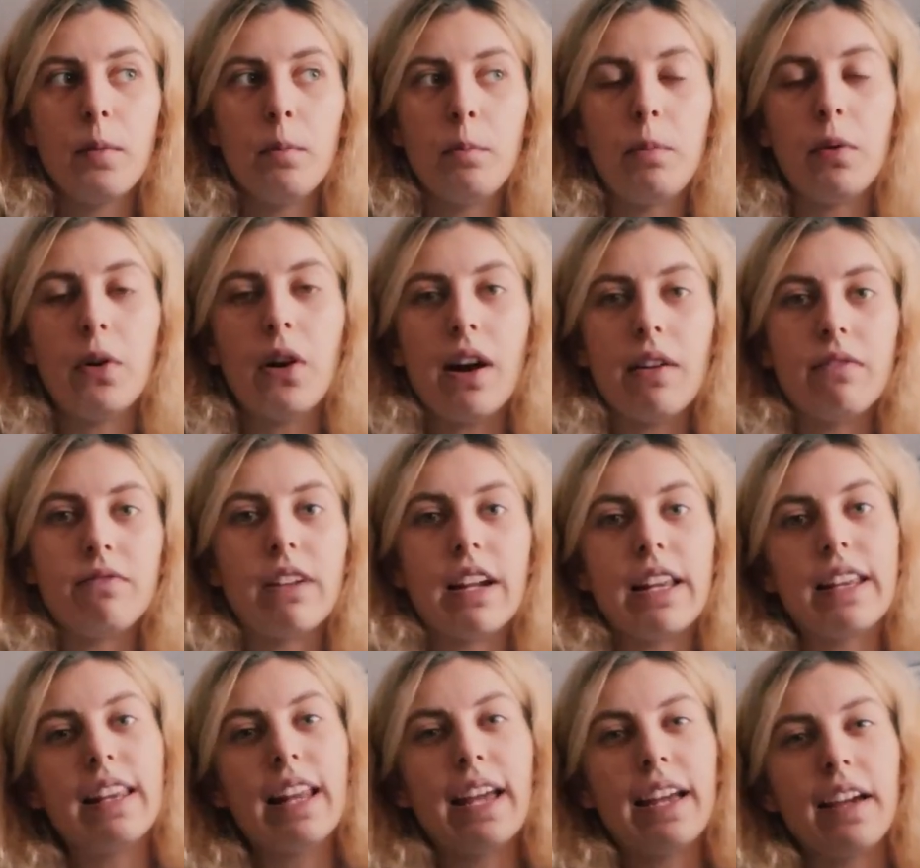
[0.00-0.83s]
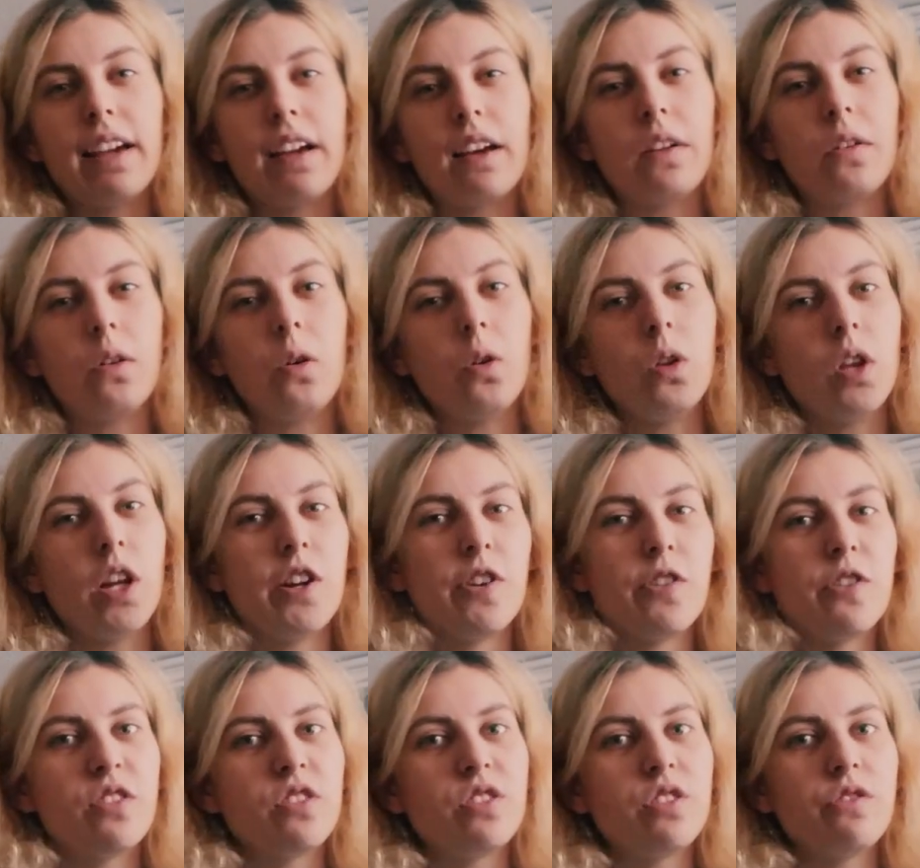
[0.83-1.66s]
but I've read like all
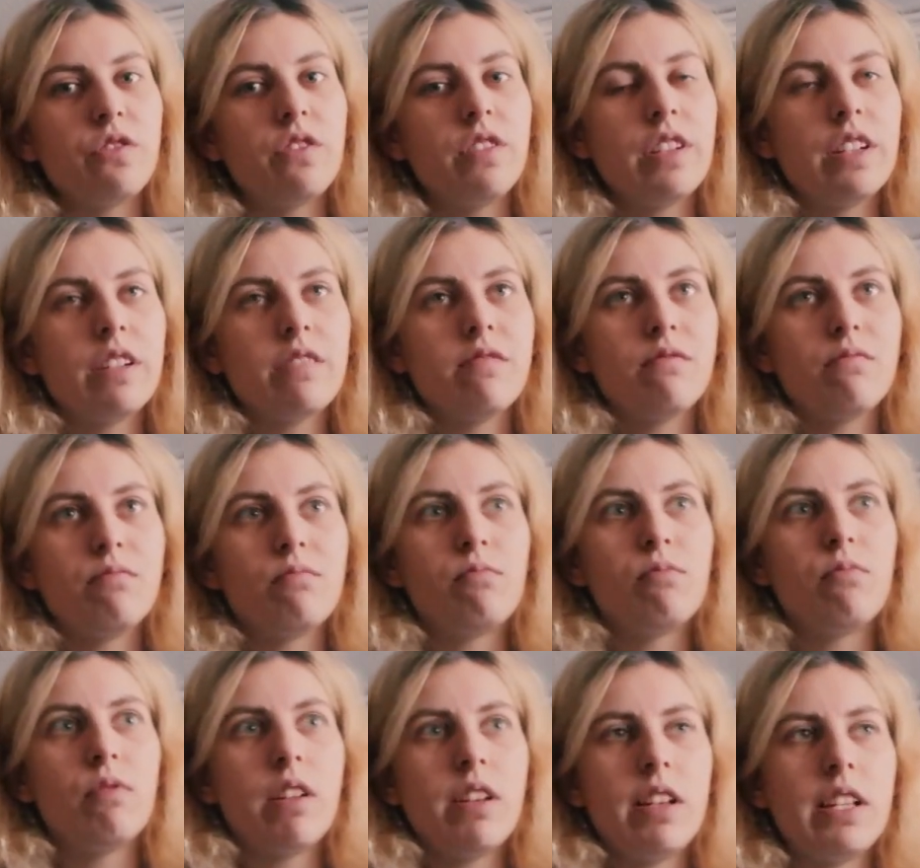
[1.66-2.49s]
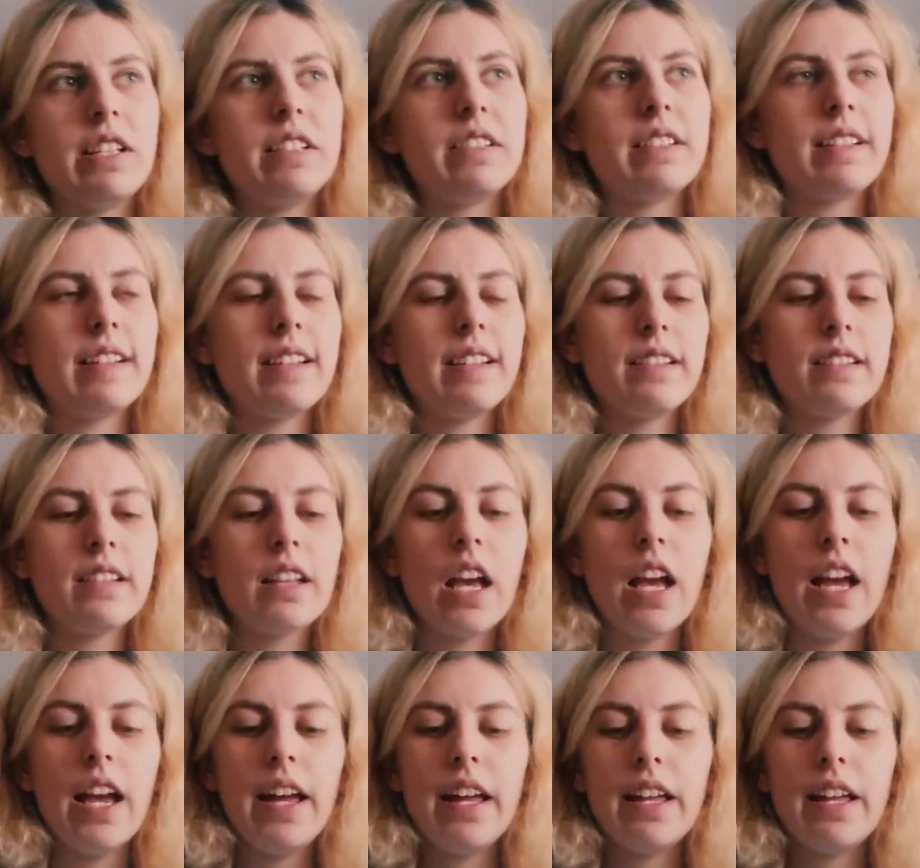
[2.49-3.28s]
her other re releases.